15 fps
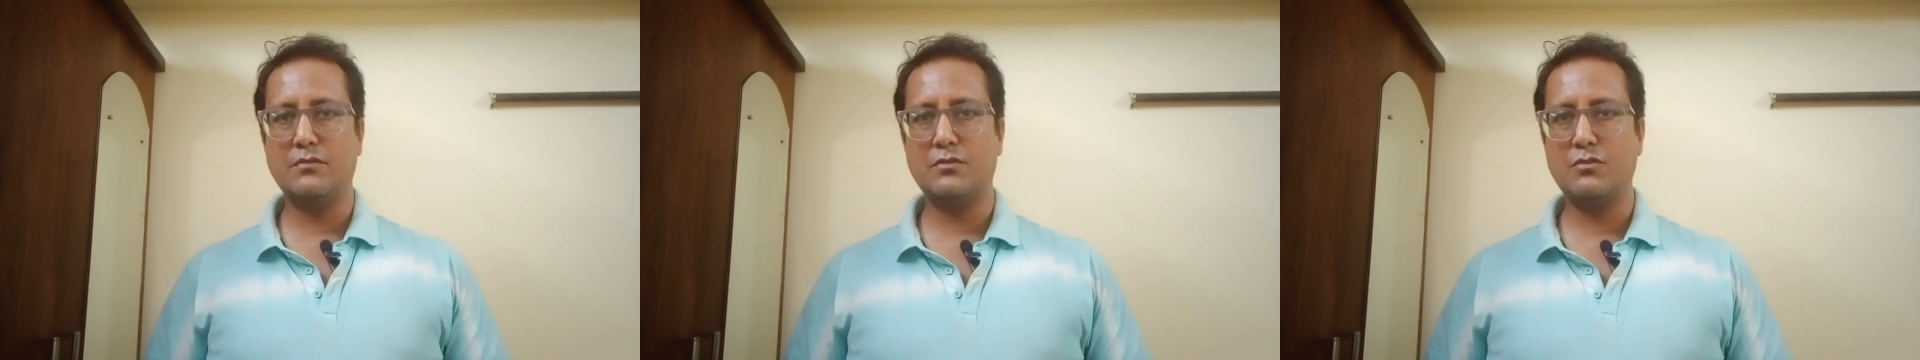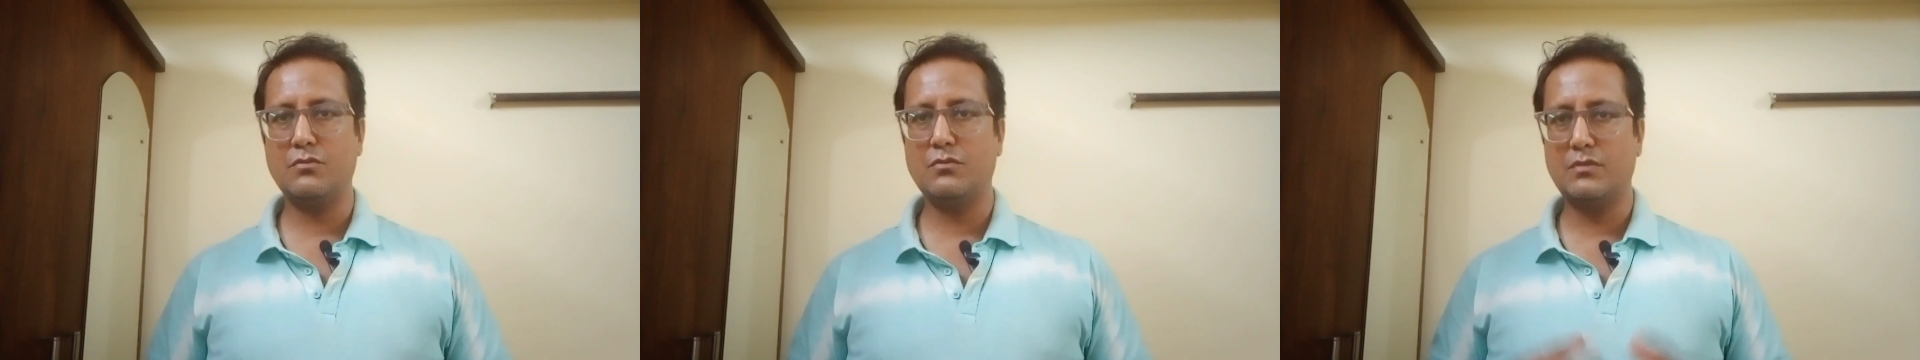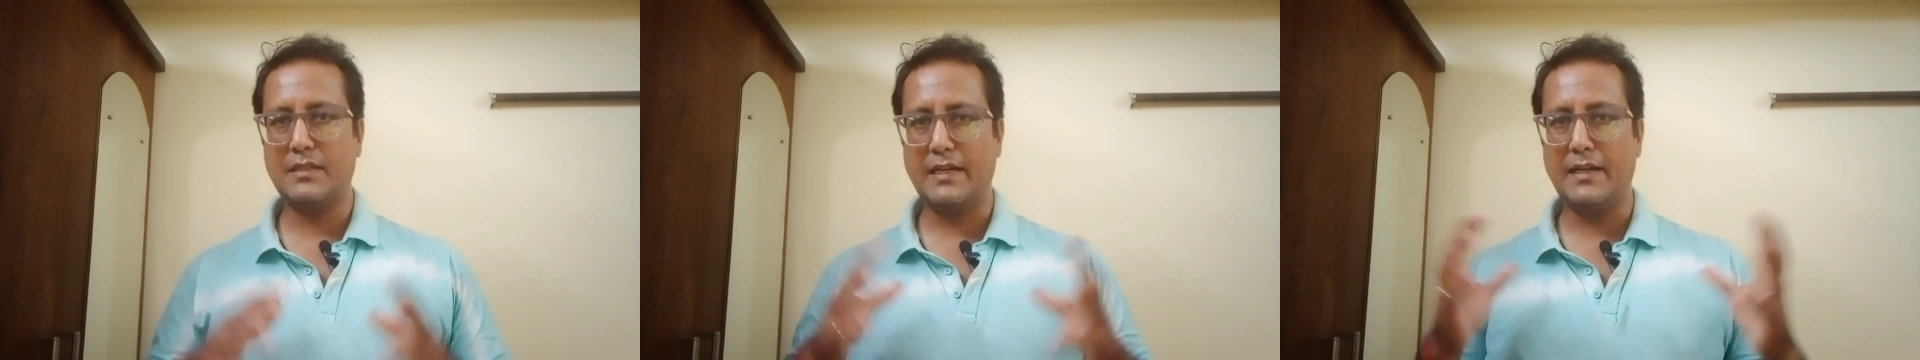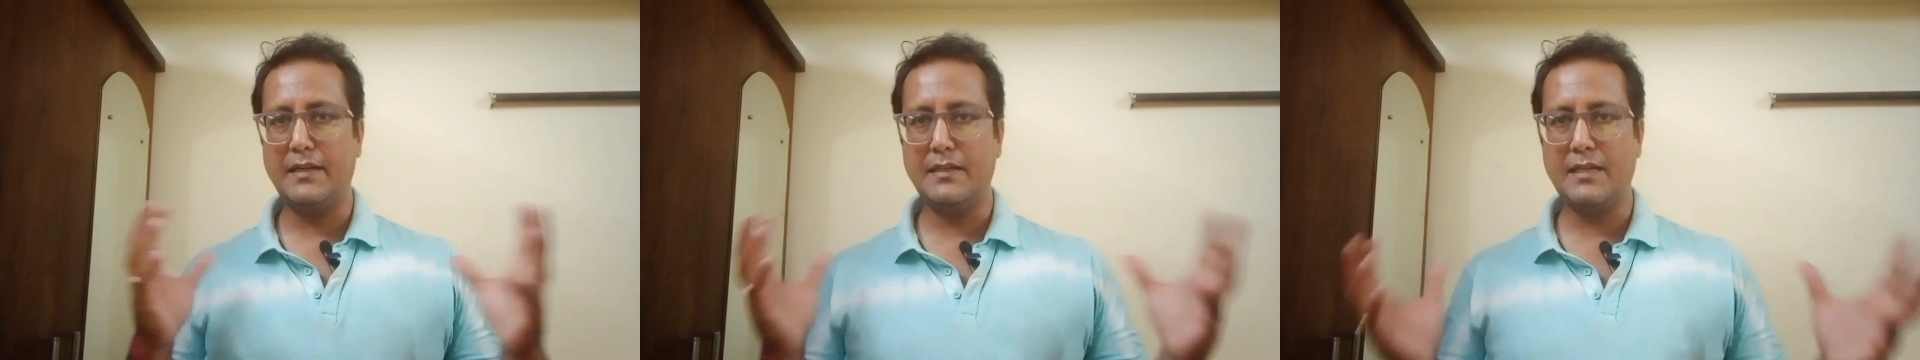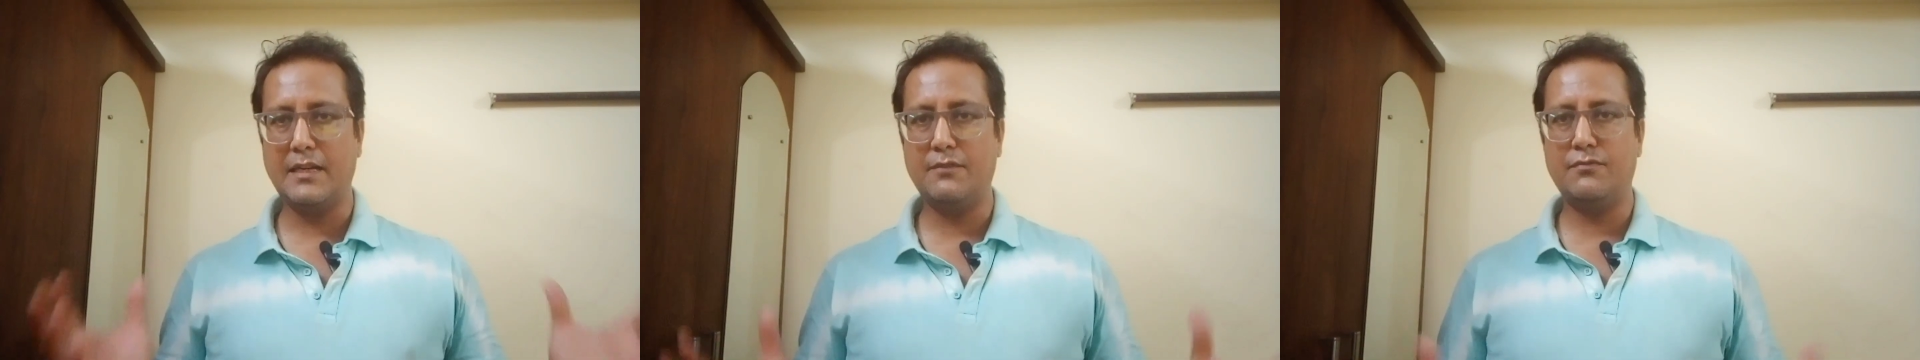so the
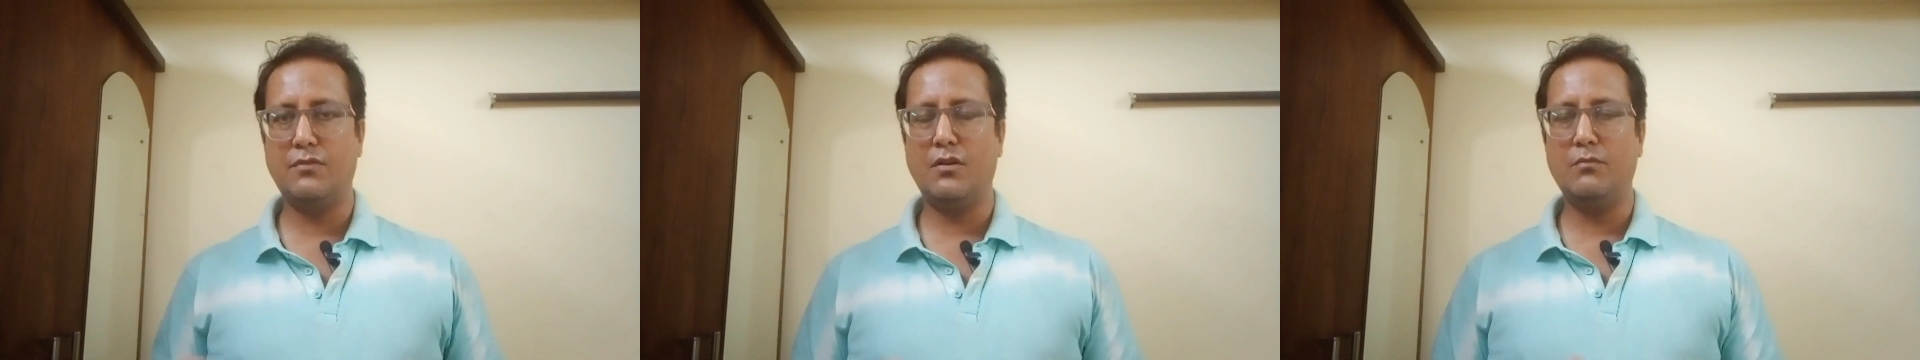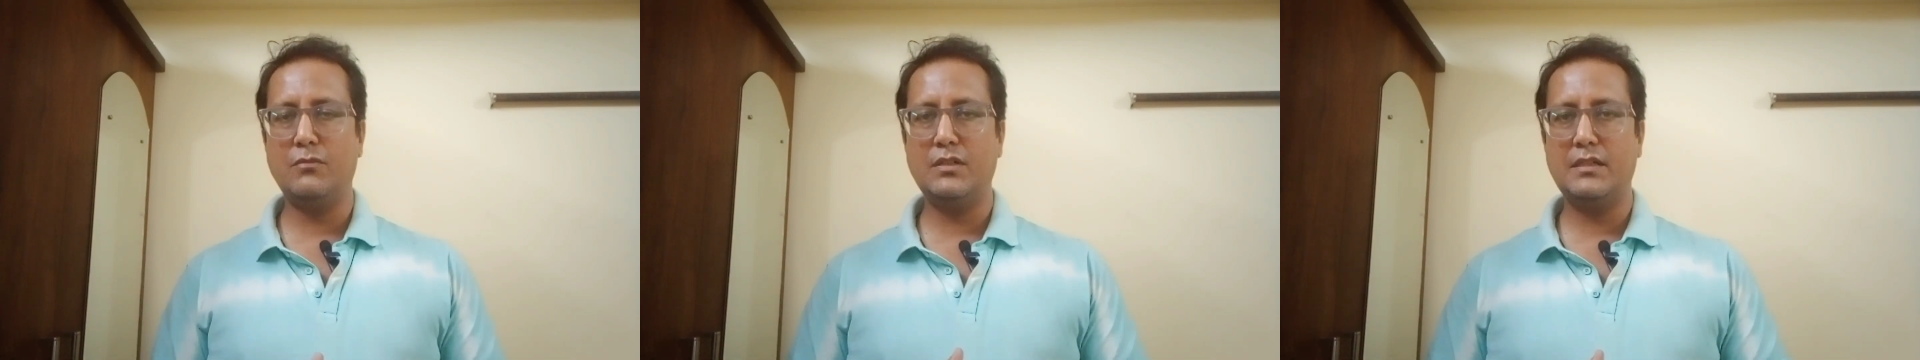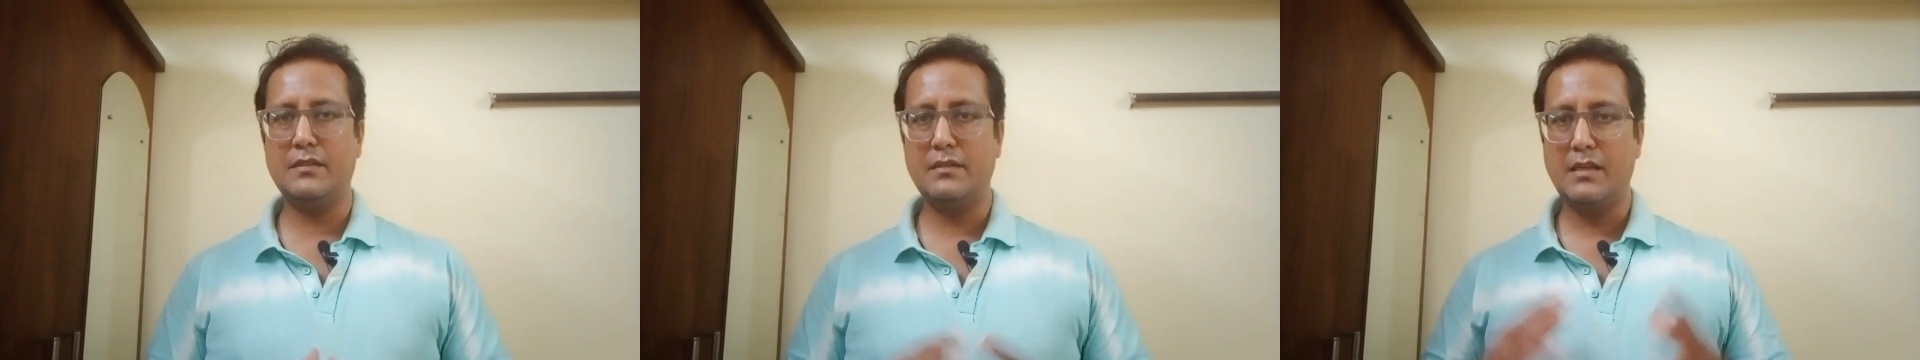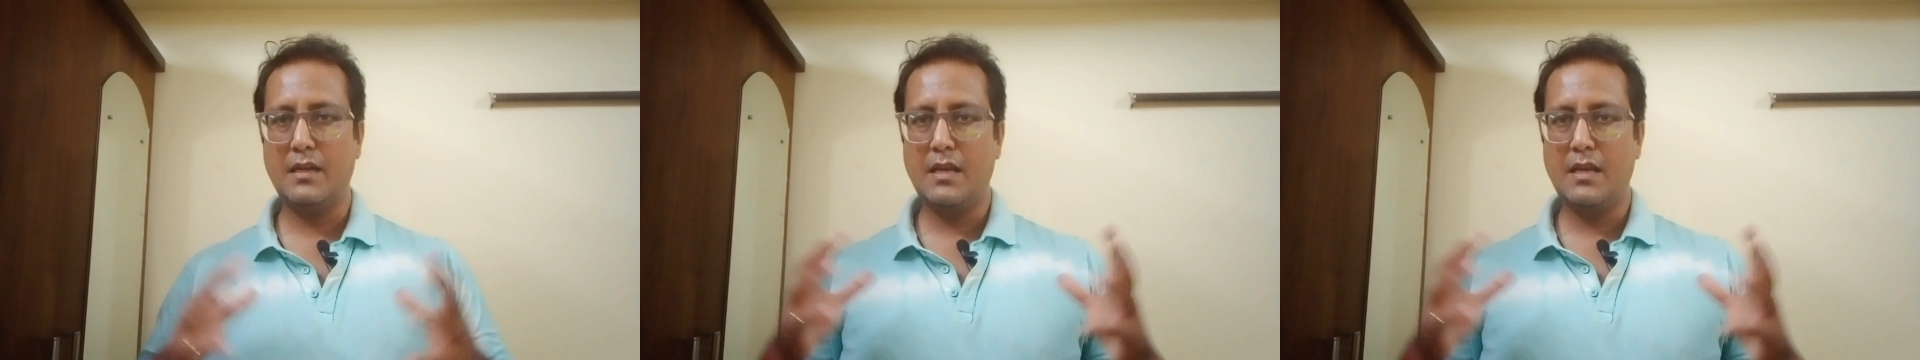entire formula,